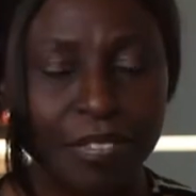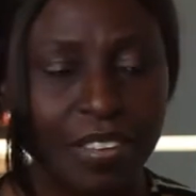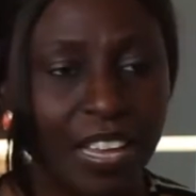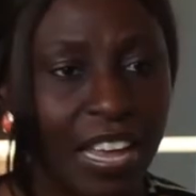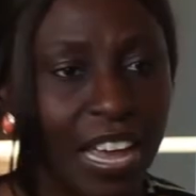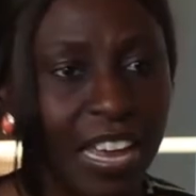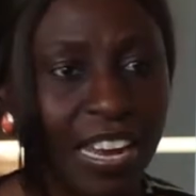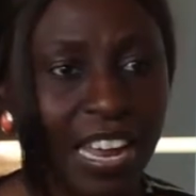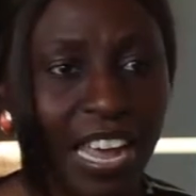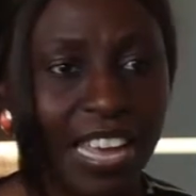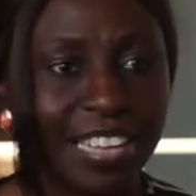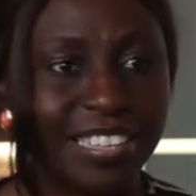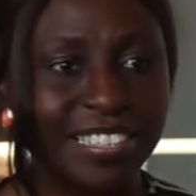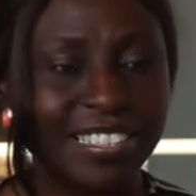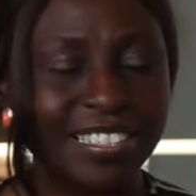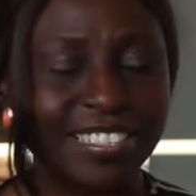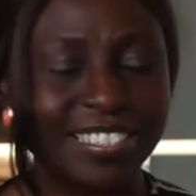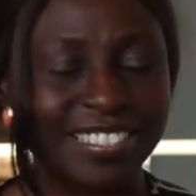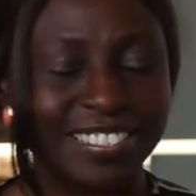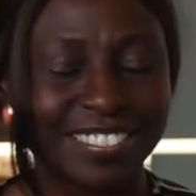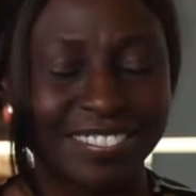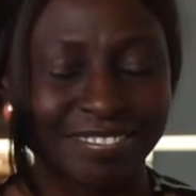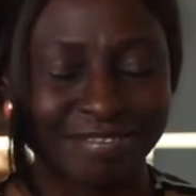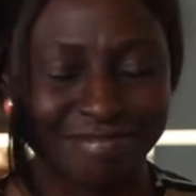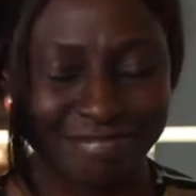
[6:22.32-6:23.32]
And
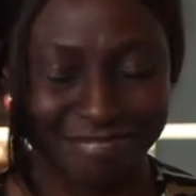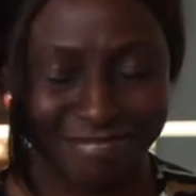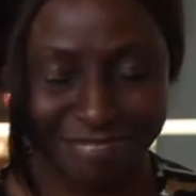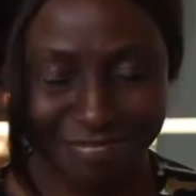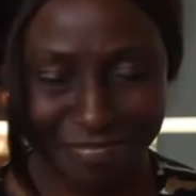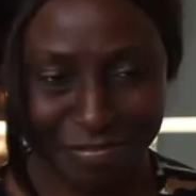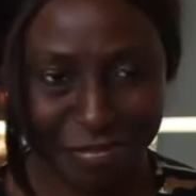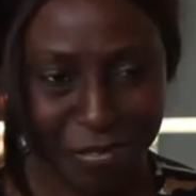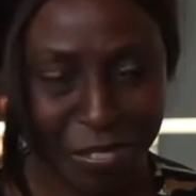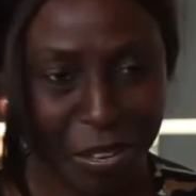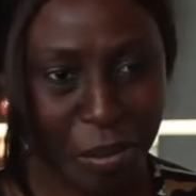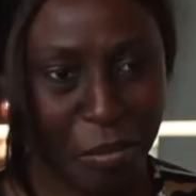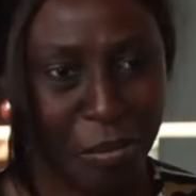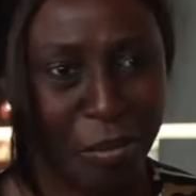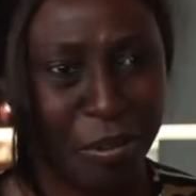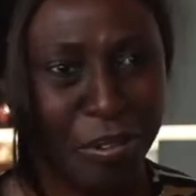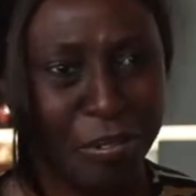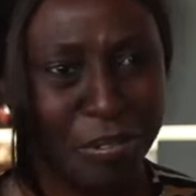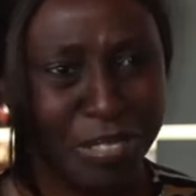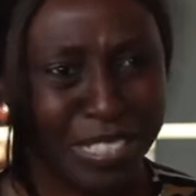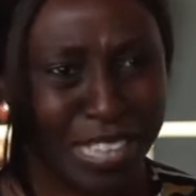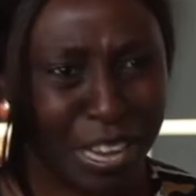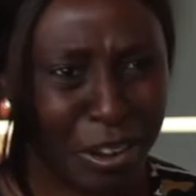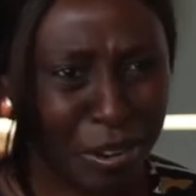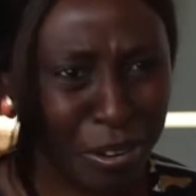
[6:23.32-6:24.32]
what
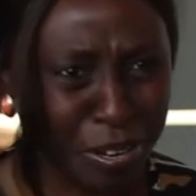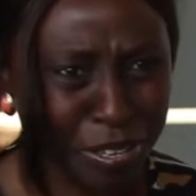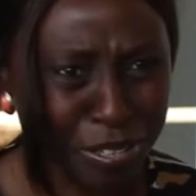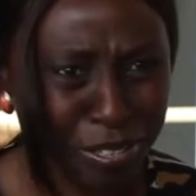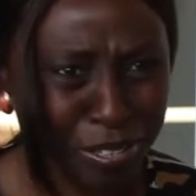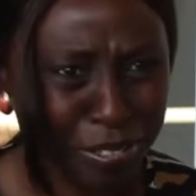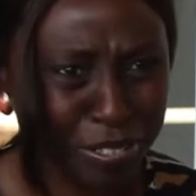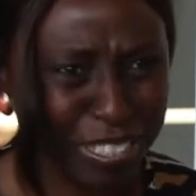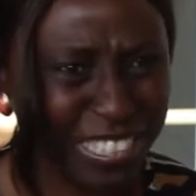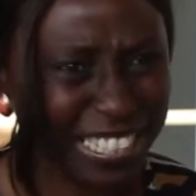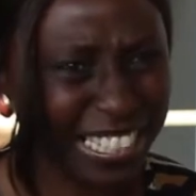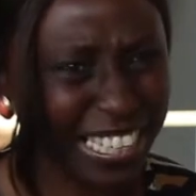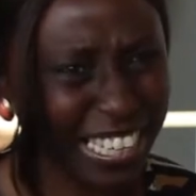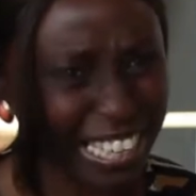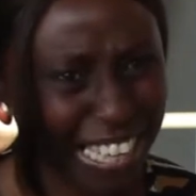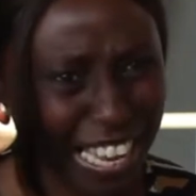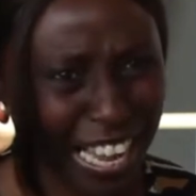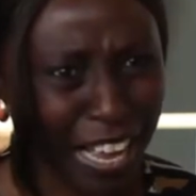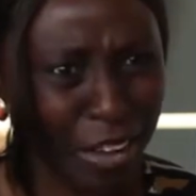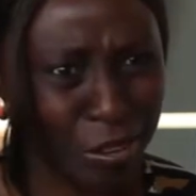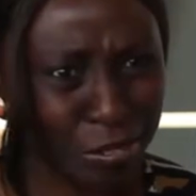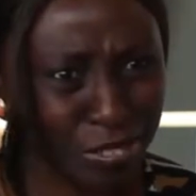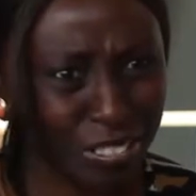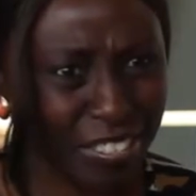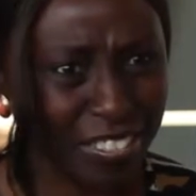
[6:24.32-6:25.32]
was I going to do? Chicken
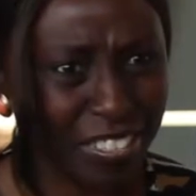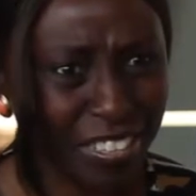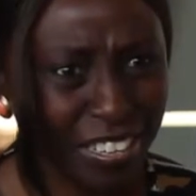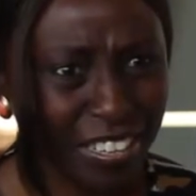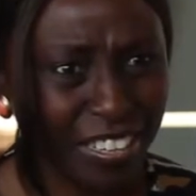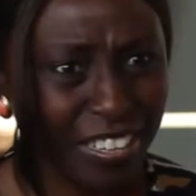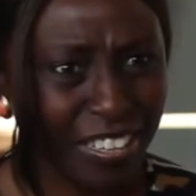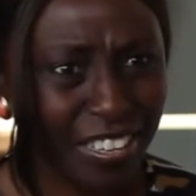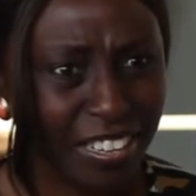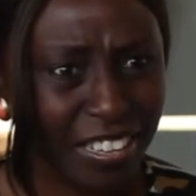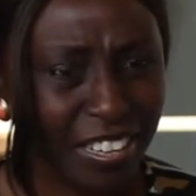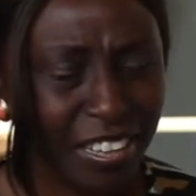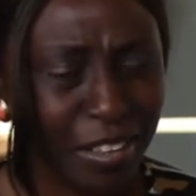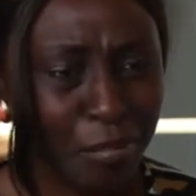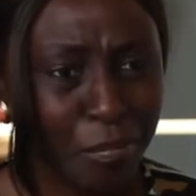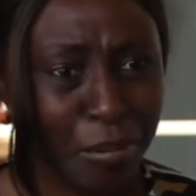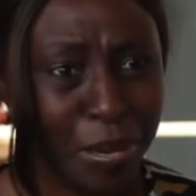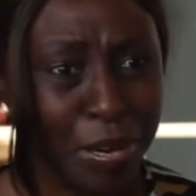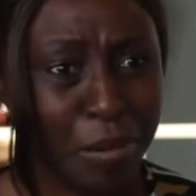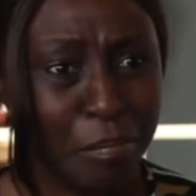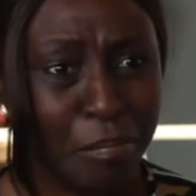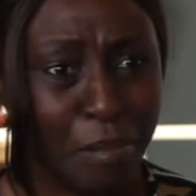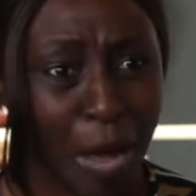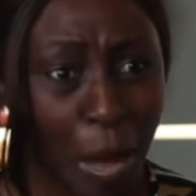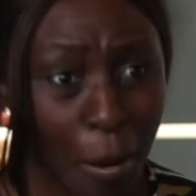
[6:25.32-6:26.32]
house. But
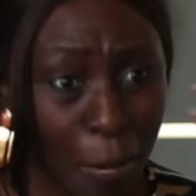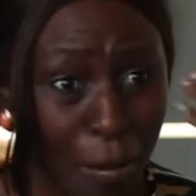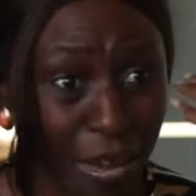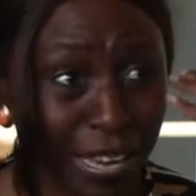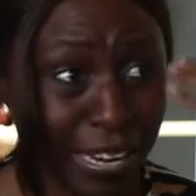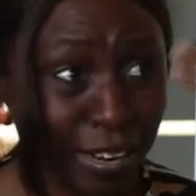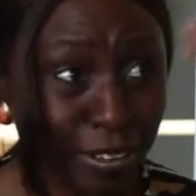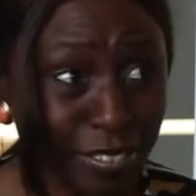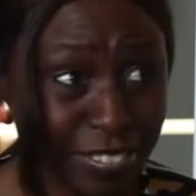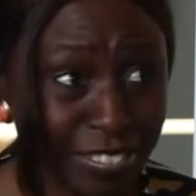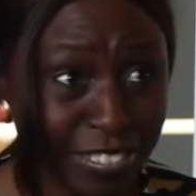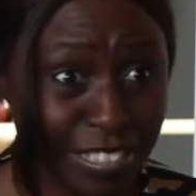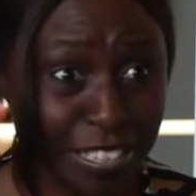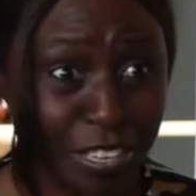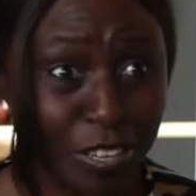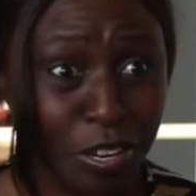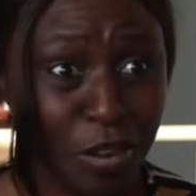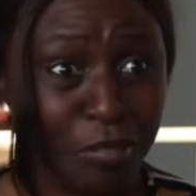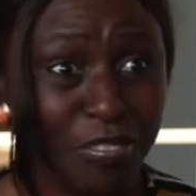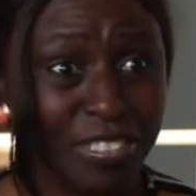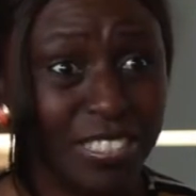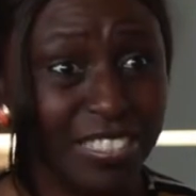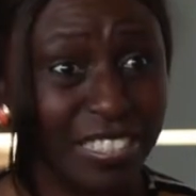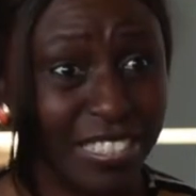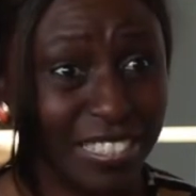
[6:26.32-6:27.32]
in my mind, I was thinking
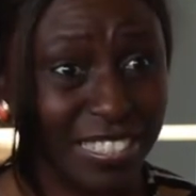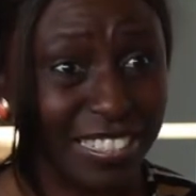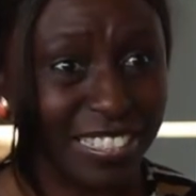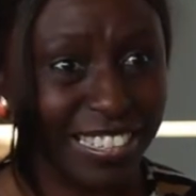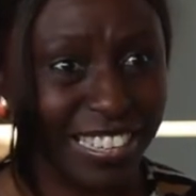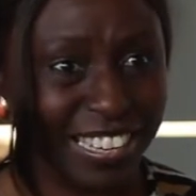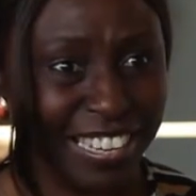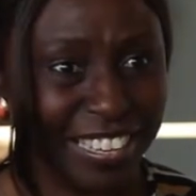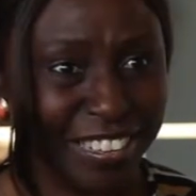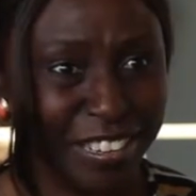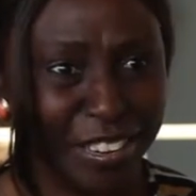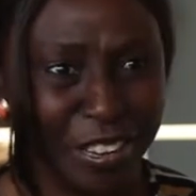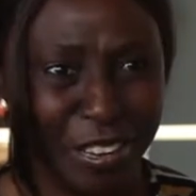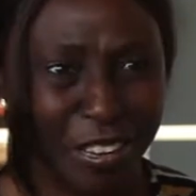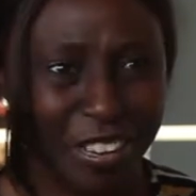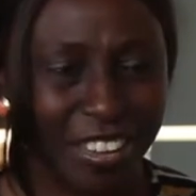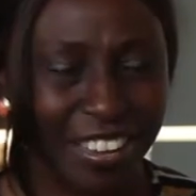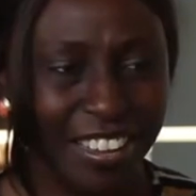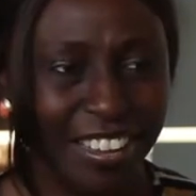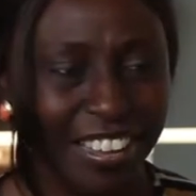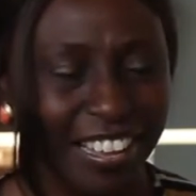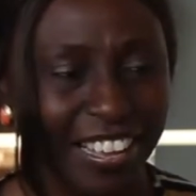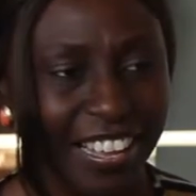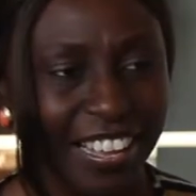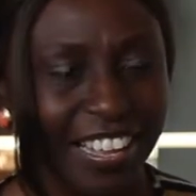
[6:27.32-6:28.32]
of a
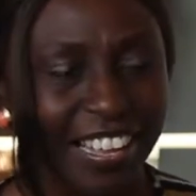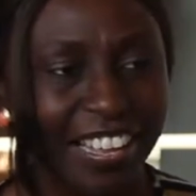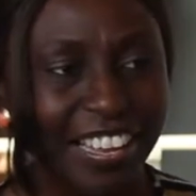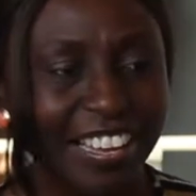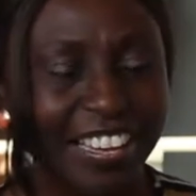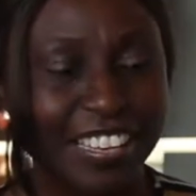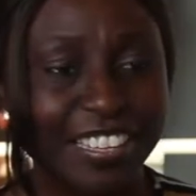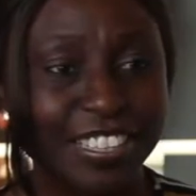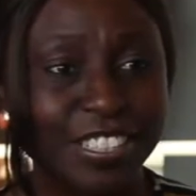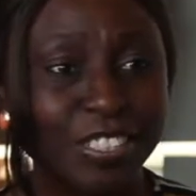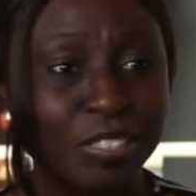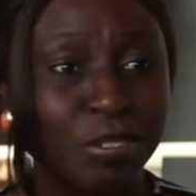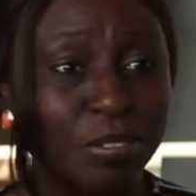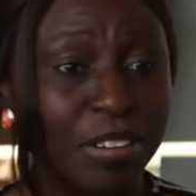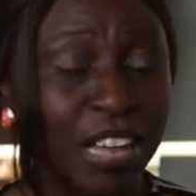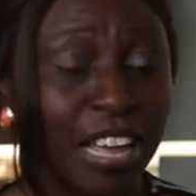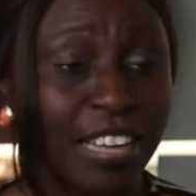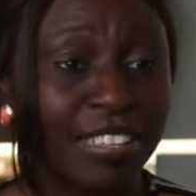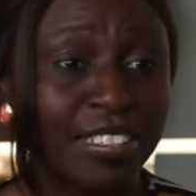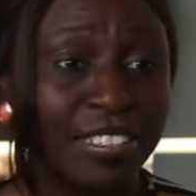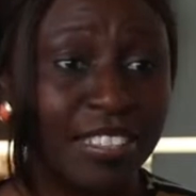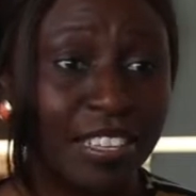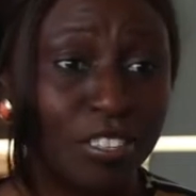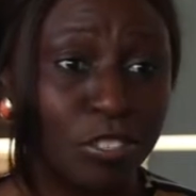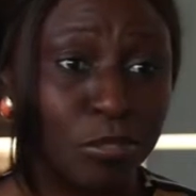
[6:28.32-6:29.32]
city. So I
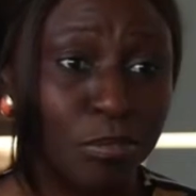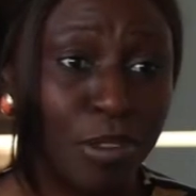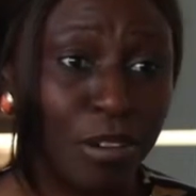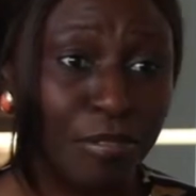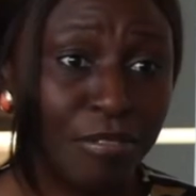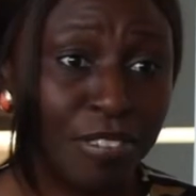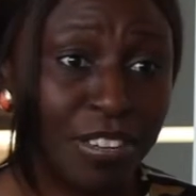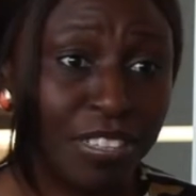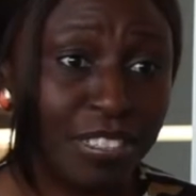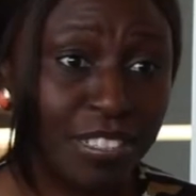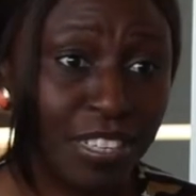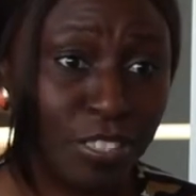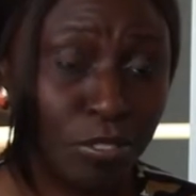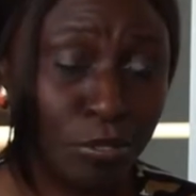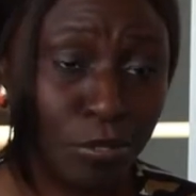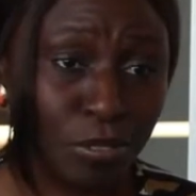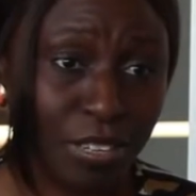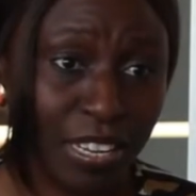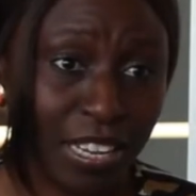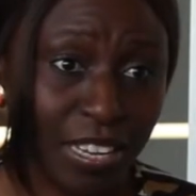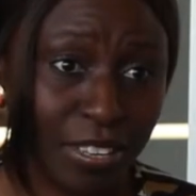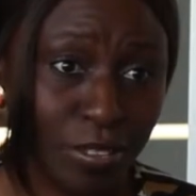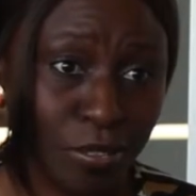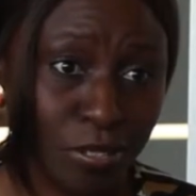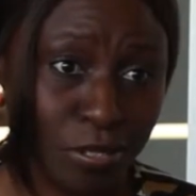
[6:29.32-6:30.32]
said to my friends, let's go
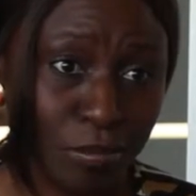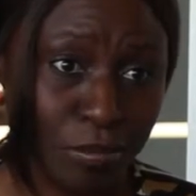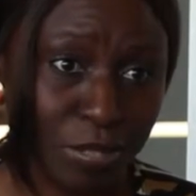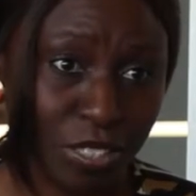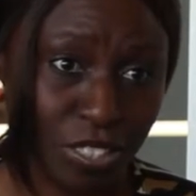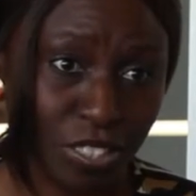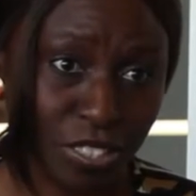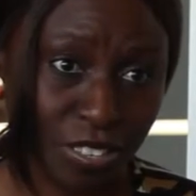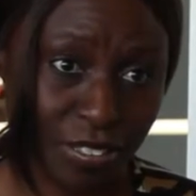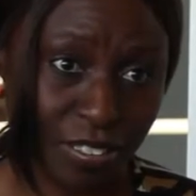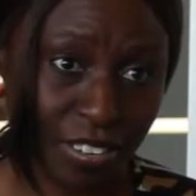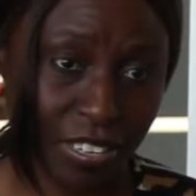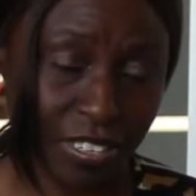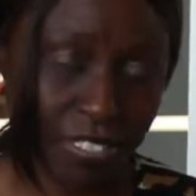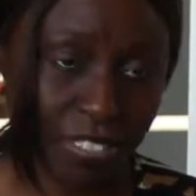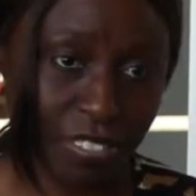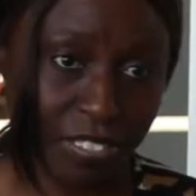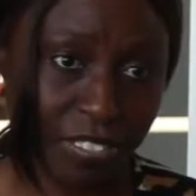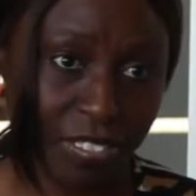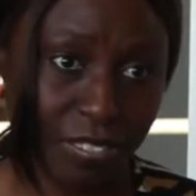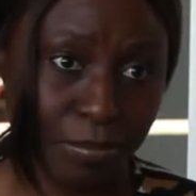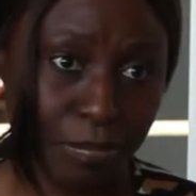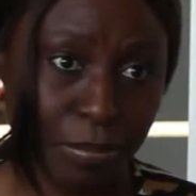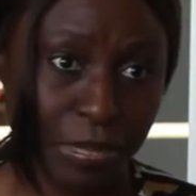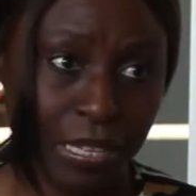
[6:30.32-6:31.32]
get those materials.
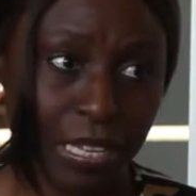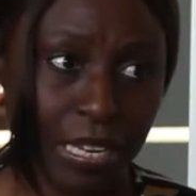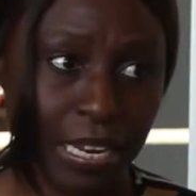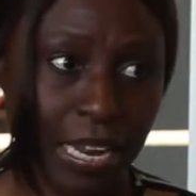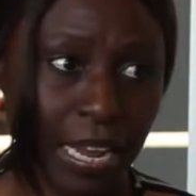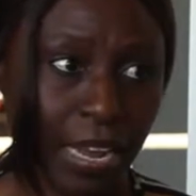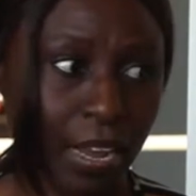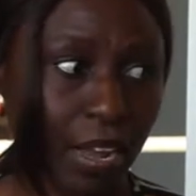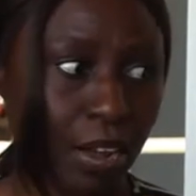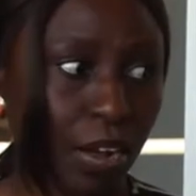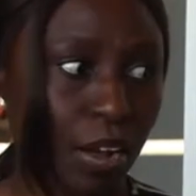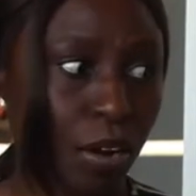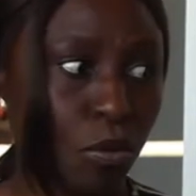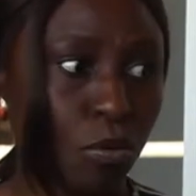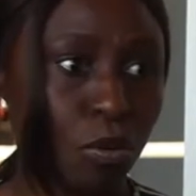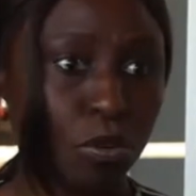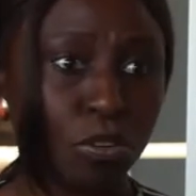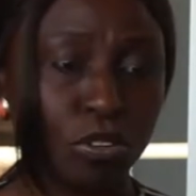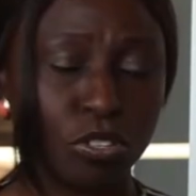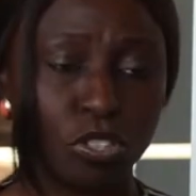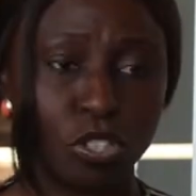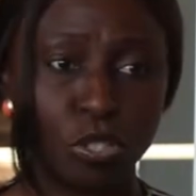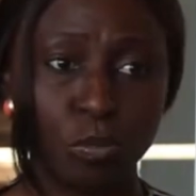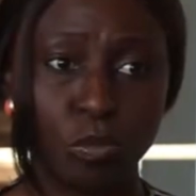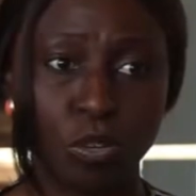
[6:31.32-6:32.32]
But they're like, oh, we're
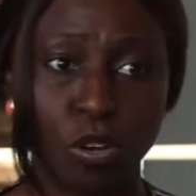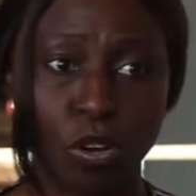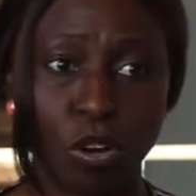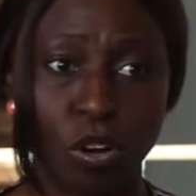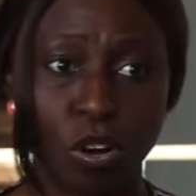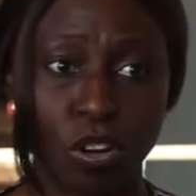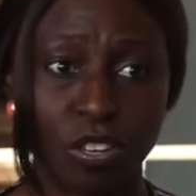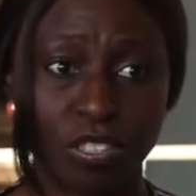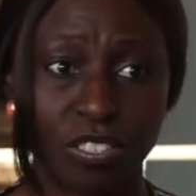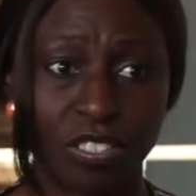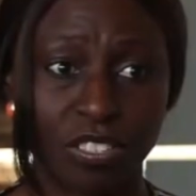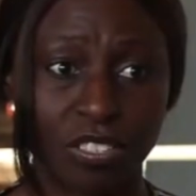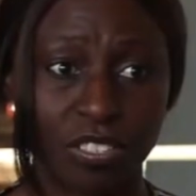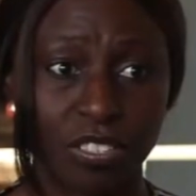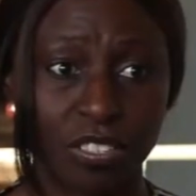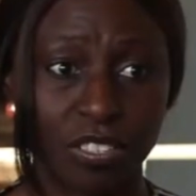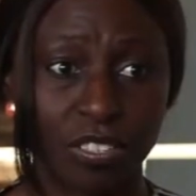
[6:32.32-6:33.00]
going to be caught.